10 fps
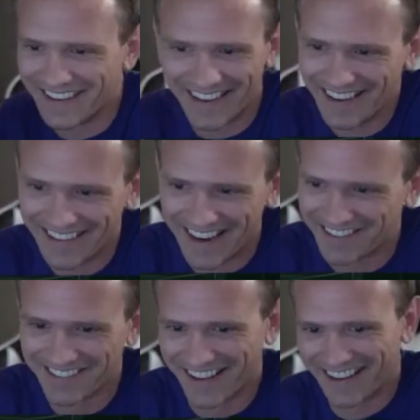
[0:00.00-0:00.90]
can't now.
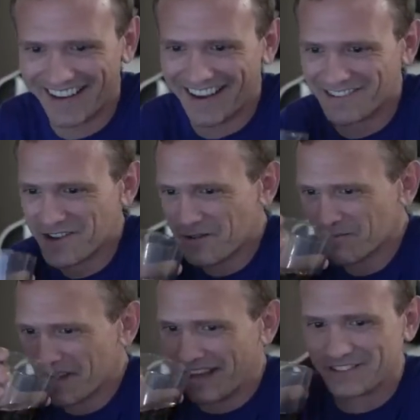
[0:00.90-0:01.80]
I can't.
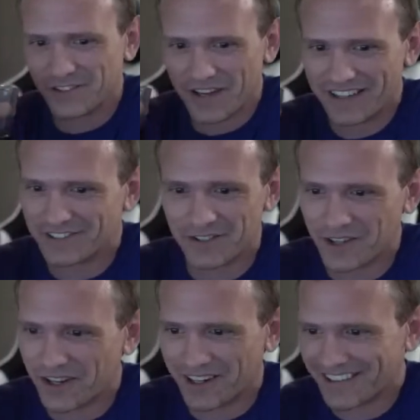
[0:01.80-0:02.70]
It's too
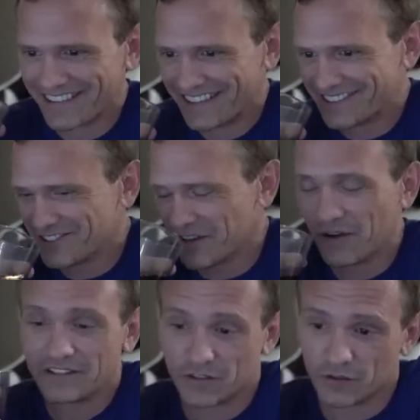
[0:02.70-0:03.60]
long. It's too
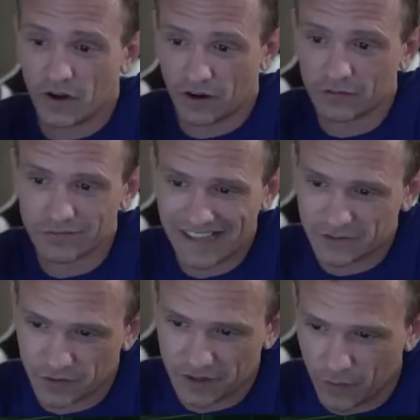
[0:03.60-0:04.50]
long.
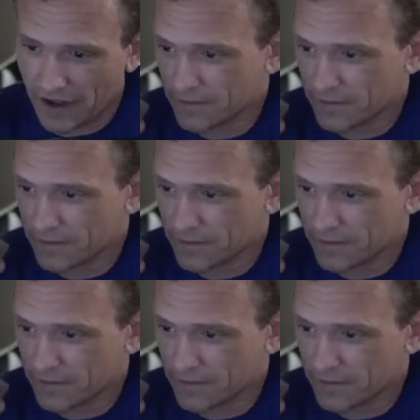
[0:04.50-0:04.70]
That's really why.